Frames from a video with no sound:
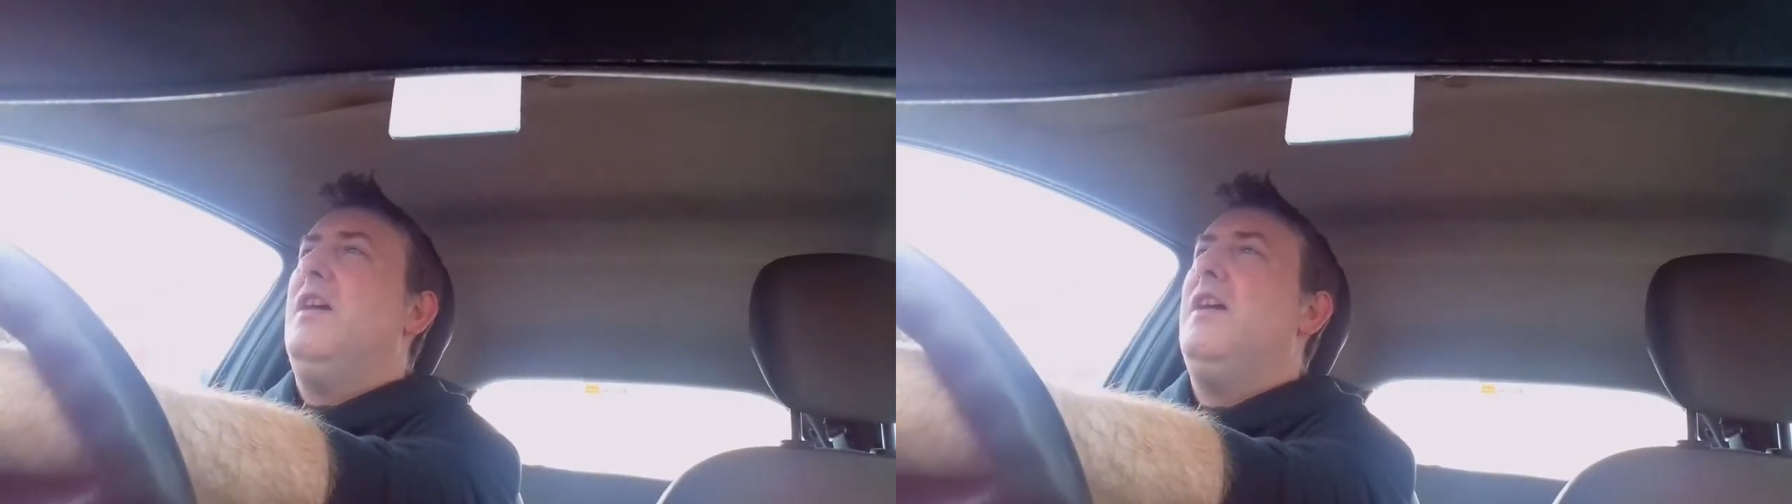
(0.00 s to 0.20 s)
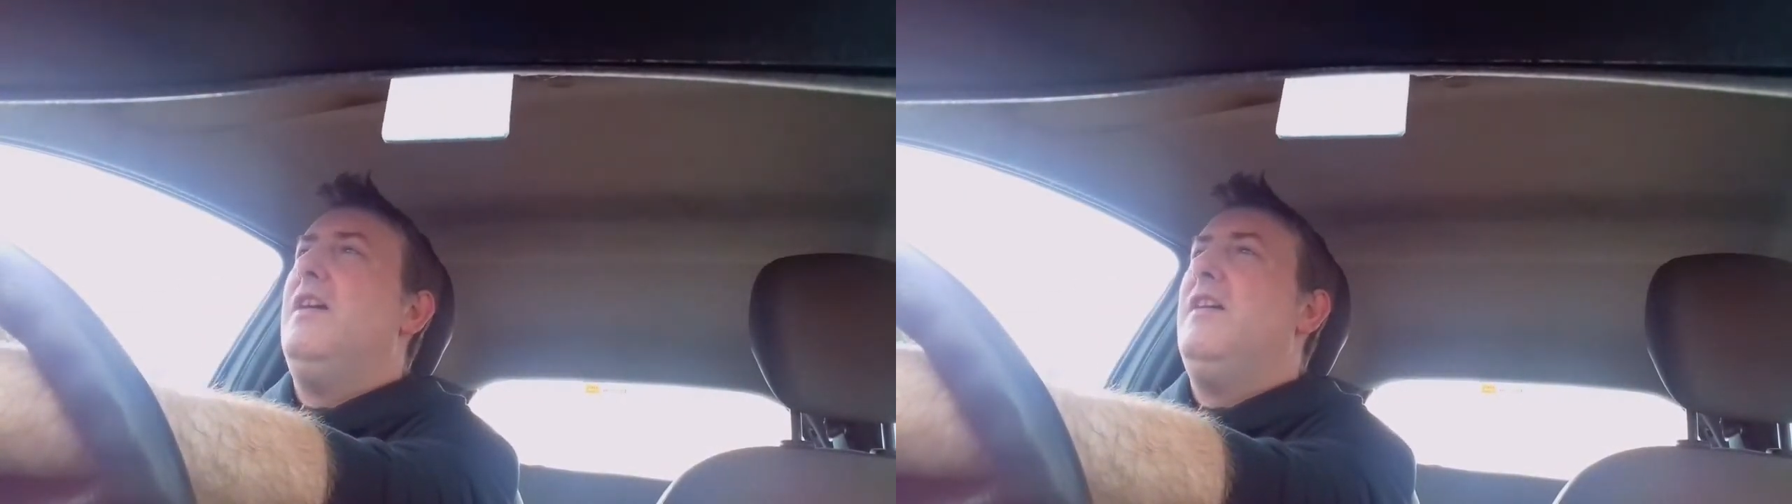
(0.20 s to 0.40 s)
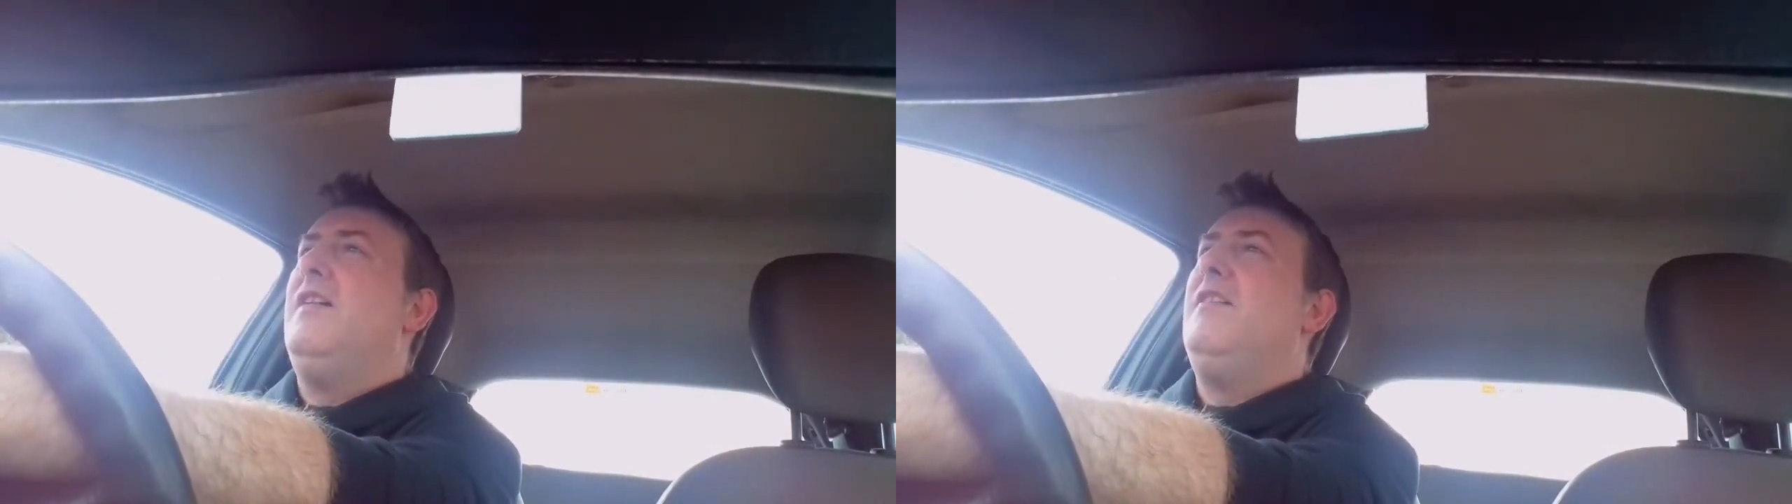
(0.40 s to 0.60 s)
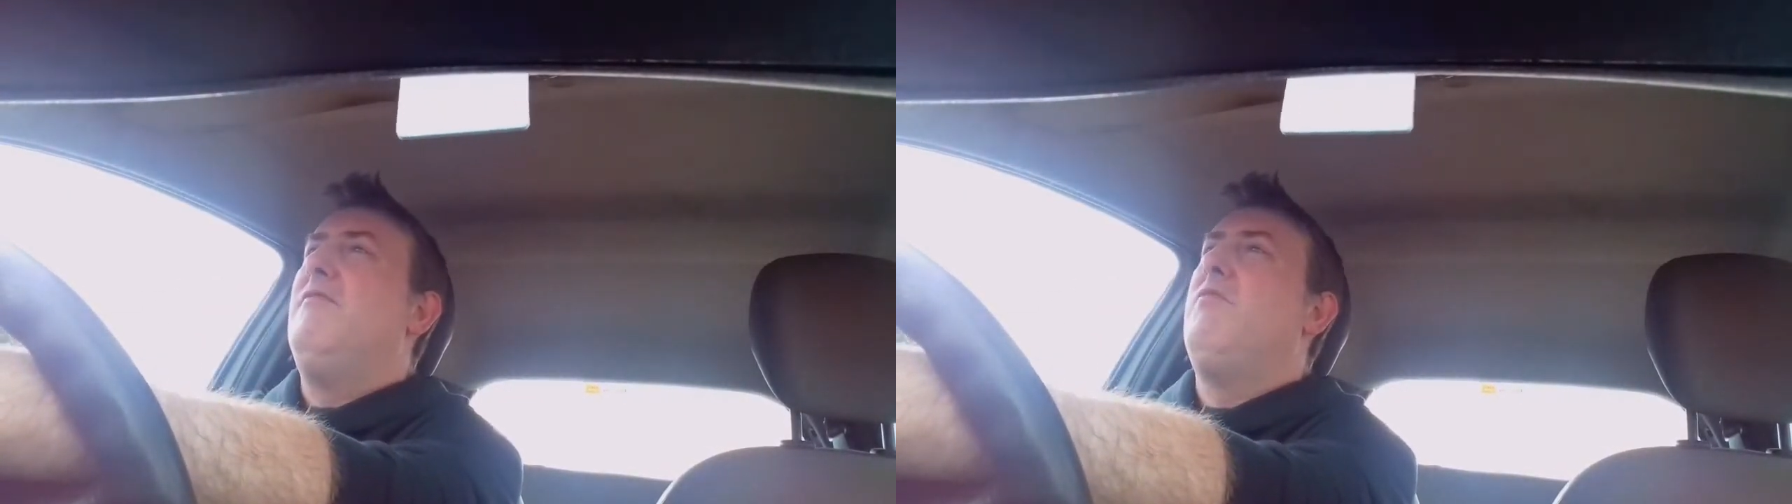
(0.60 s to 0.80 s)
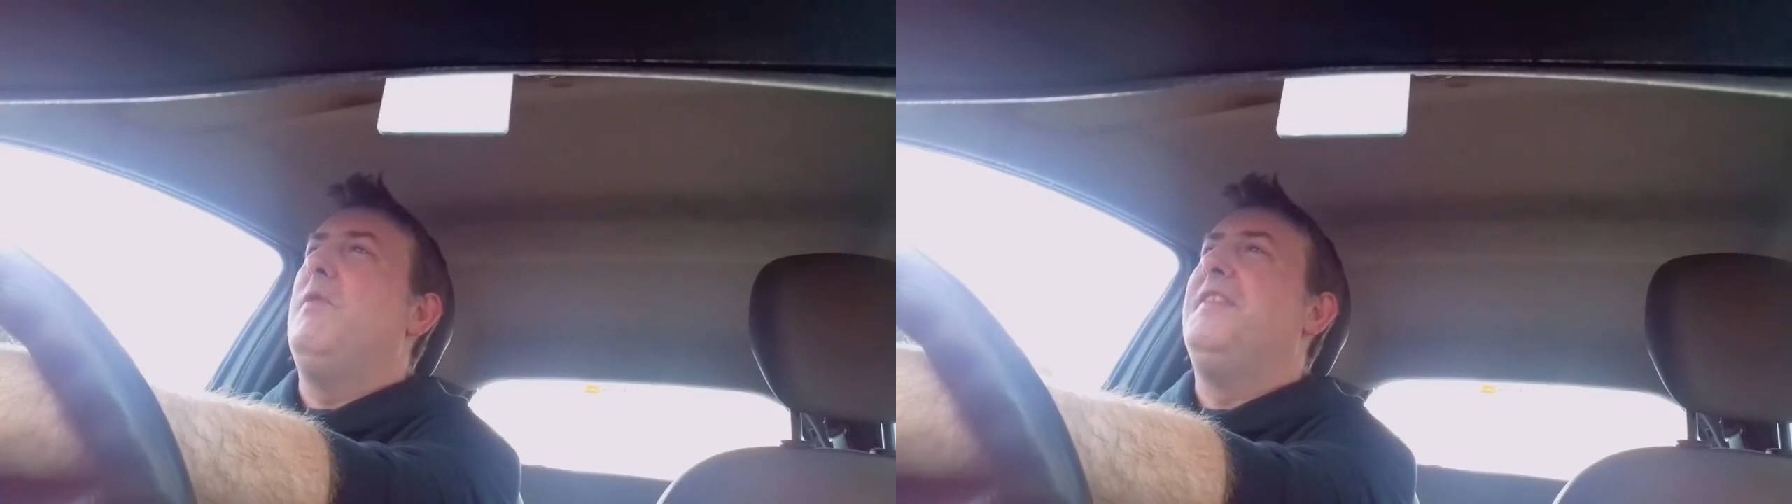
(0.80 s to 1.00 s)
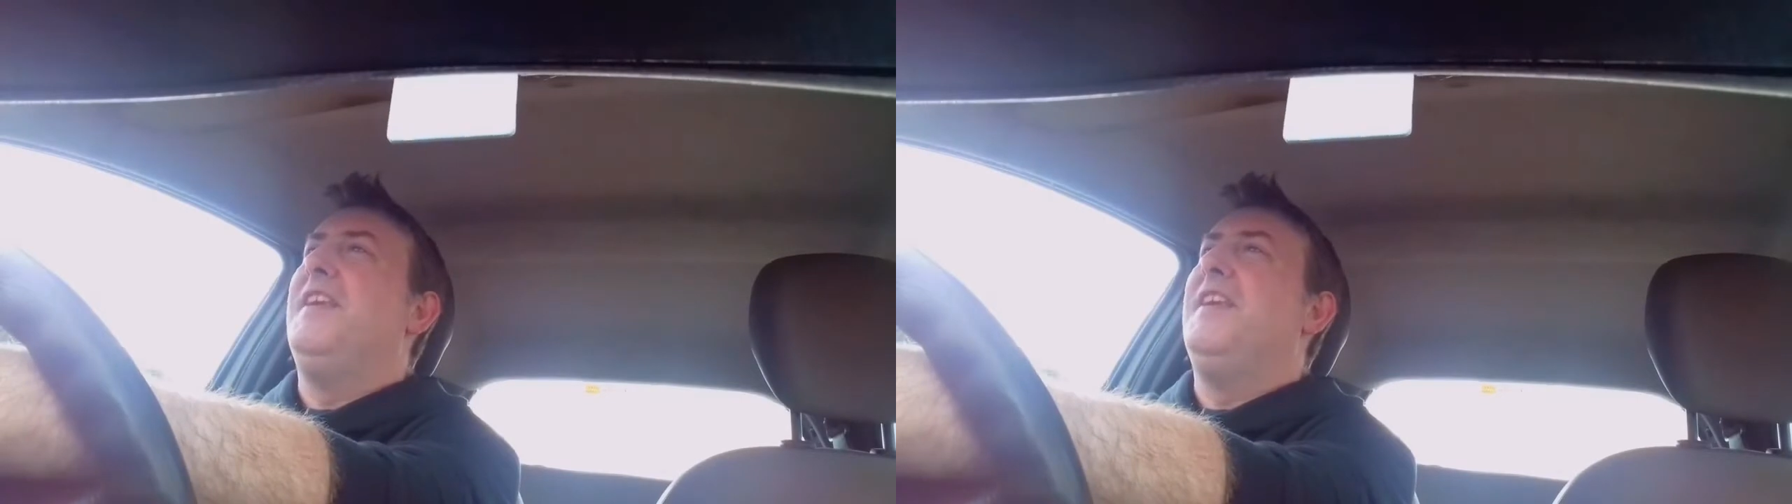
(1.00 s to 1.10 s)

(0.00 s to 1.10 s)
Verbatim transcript: uh, what was